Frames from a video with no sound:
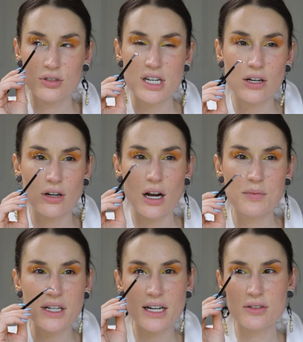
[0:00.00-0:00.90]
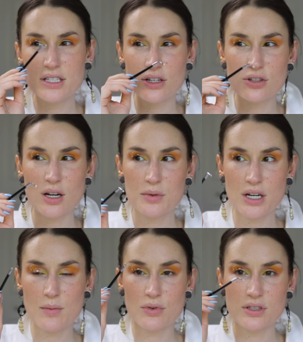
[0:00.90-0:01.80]
tear upside down teardrop
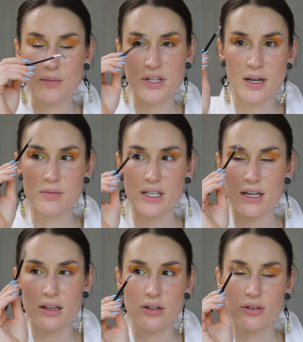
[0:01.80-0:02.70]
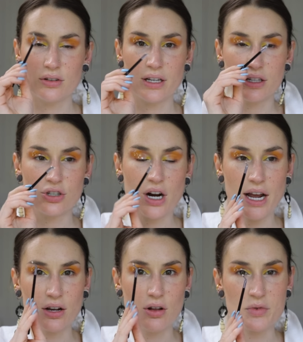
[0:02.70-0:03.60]
shape or sometimes like a little like a
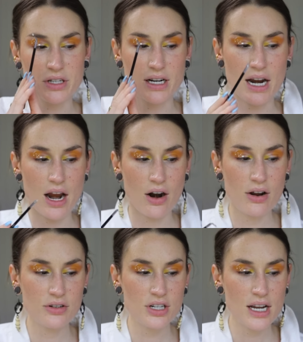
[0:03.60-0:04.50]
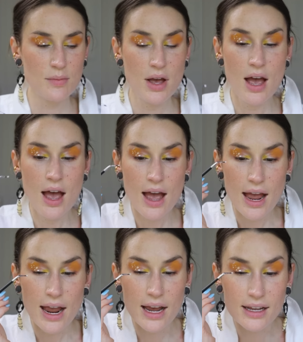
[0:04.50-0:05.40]
triangle almost like an arrow shape
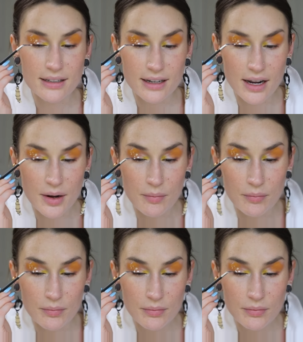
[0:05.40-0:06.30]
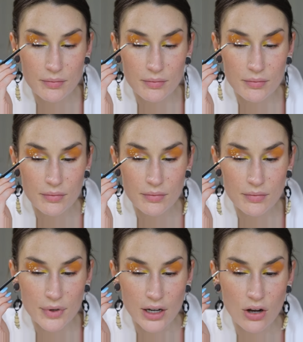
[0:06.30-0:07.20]
and um
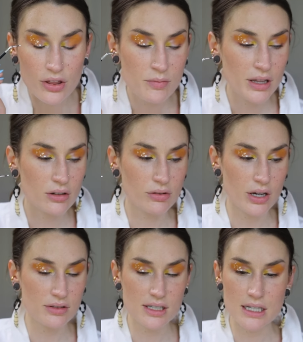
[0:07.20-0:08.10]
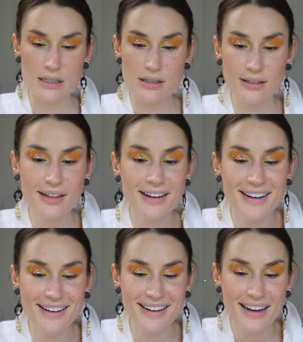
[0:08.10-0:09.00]
I call them my little ghosties.
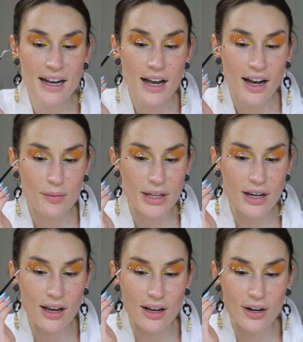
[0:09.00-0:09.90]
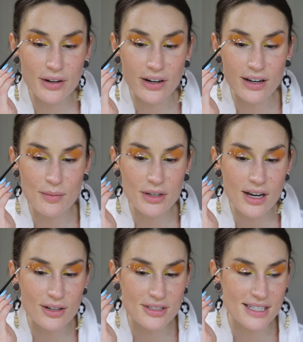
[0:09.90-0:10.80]
I'm like, uh-oh, here come the
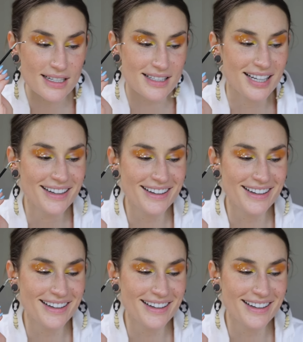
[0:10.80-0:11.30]
ghosties.